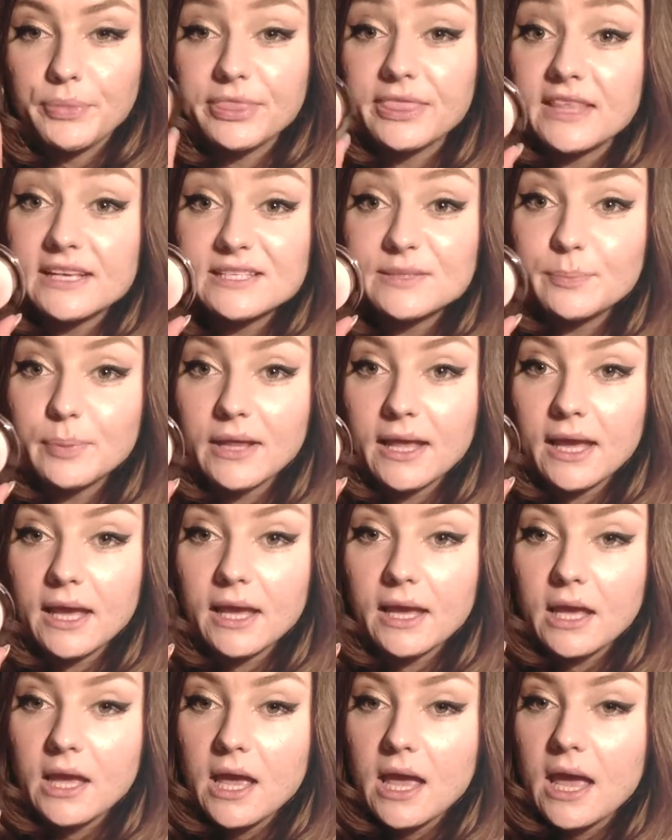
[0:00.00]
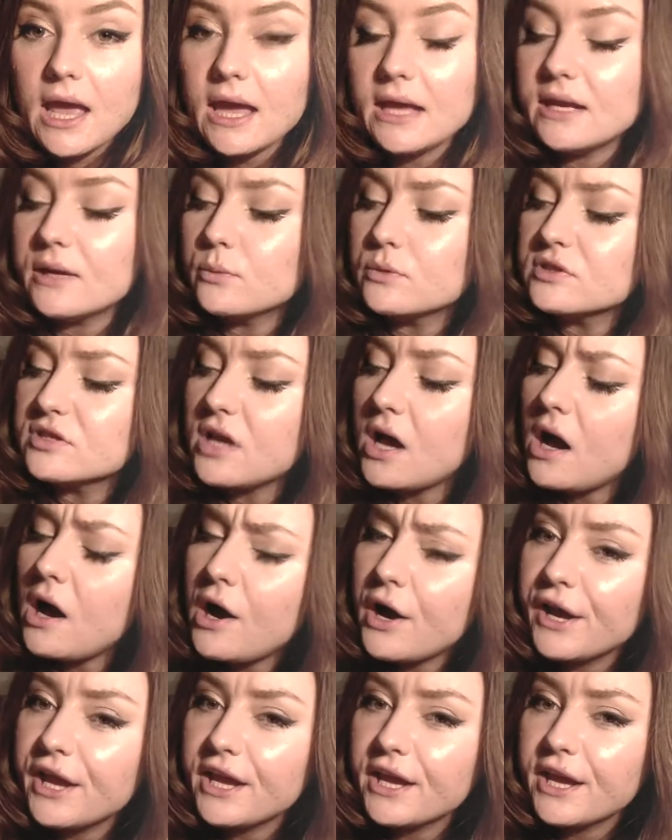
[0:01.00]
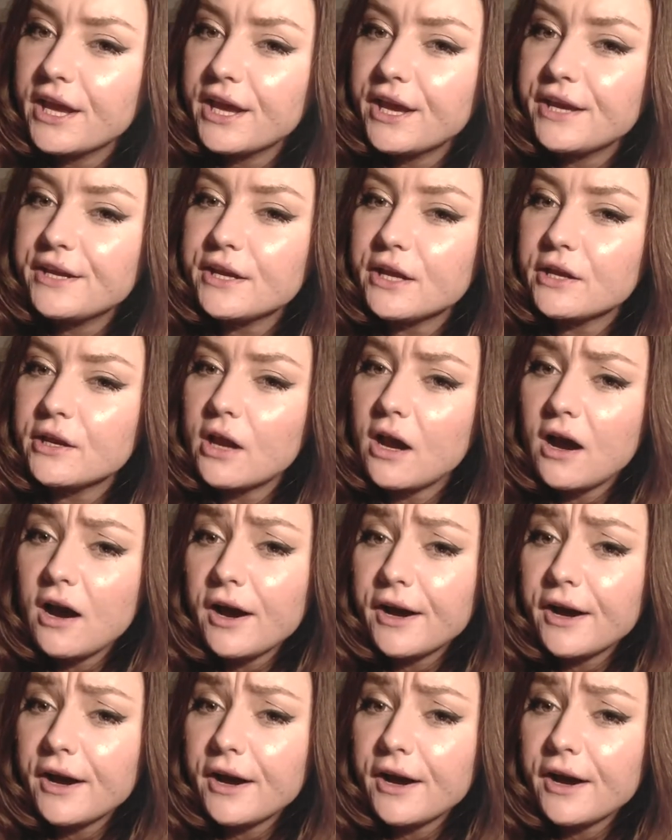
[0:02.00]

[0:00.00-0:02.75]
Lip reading: display and I was eyeing it and